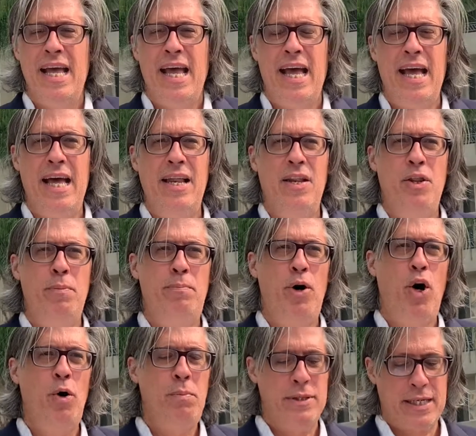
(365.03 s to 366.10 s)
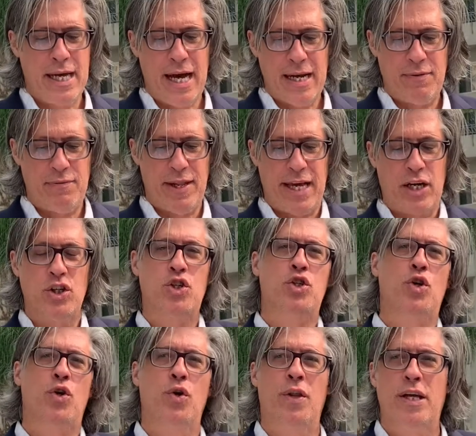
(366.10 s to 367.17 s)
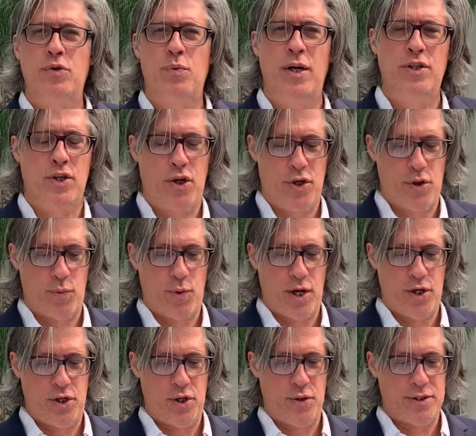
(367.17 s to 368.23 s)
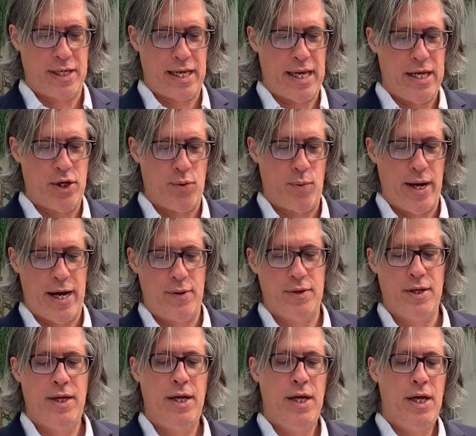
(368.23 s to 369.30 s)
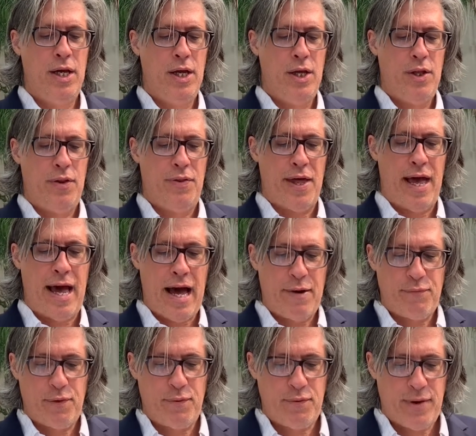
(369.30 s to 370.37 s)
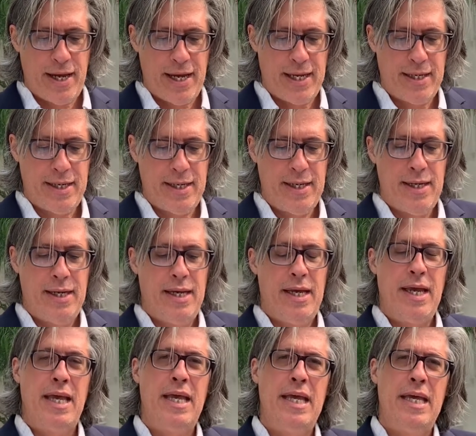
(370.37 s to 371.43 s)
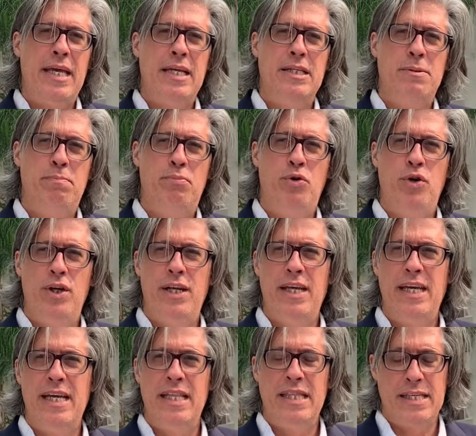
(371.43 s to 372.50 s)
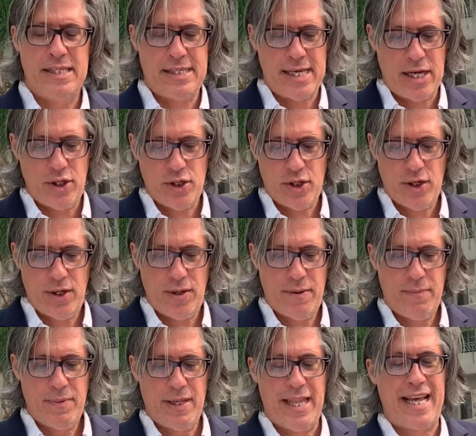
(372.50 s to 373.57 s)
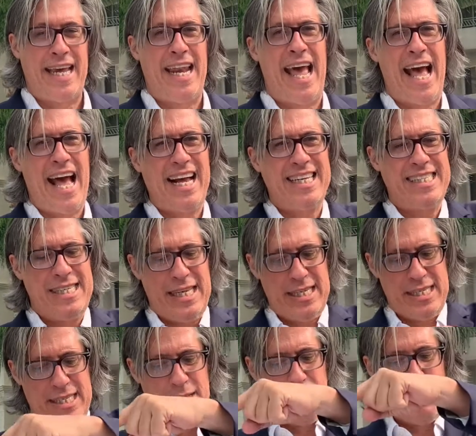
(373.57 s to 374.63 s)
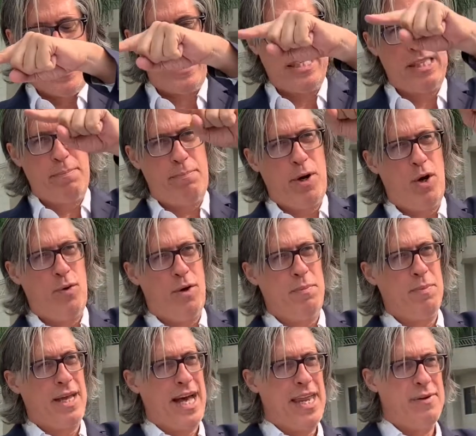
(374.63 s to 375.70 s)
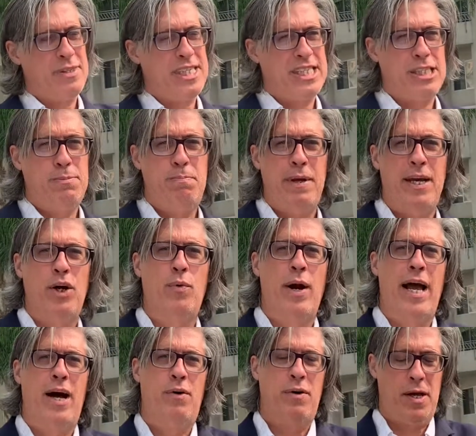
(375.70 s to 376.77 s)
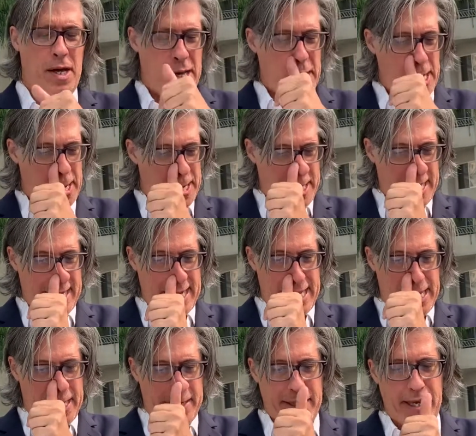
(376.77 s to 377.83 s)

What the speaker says: And the poem is kind of like a circle. That's why it's called a rondeau. It's like in a round. The half refrain is put in the center, like an axis that makes the poem kind of spin around in a